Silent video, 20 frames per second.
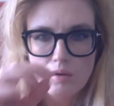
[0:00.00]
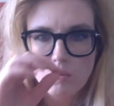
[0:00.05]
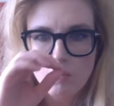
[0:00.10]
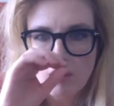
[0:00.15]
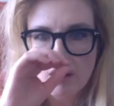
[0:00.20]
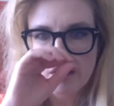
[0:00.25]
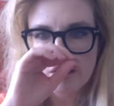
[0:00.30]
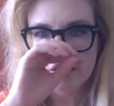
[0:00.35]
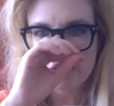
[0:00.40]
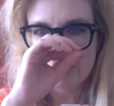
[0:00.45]

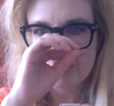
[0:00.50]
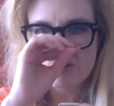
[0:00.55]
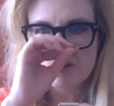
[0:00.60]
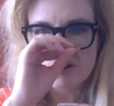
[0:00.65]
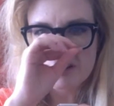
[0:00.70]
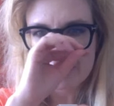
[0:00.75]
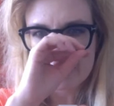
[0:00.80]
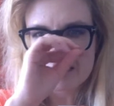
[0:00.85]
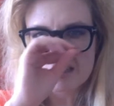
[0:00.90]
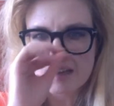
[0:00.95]
What
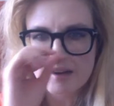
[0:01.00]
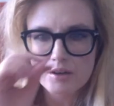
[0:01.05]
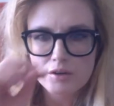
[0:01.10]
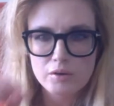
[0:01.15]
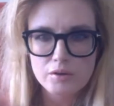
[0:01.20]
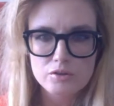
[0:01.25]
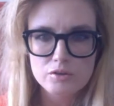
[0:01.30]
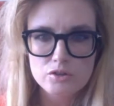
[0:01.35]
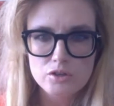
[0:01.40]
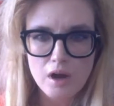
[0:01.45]
noise? I don't know
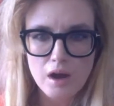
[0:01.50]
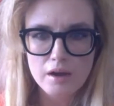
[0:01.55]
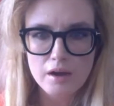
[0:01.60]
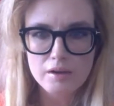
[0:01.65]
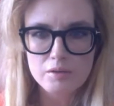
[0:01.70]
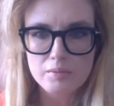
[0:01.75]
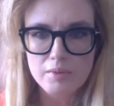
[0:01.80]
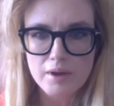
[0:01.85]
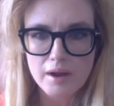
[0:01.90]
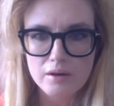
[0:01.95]
what you're
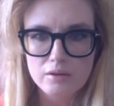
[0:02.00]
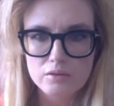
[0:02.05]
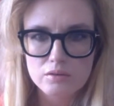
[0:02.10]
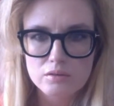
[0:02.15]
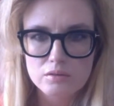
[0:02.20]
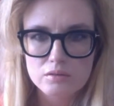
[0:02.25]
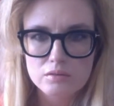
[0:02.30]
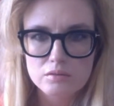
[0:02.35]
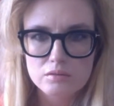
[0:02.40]
talking about.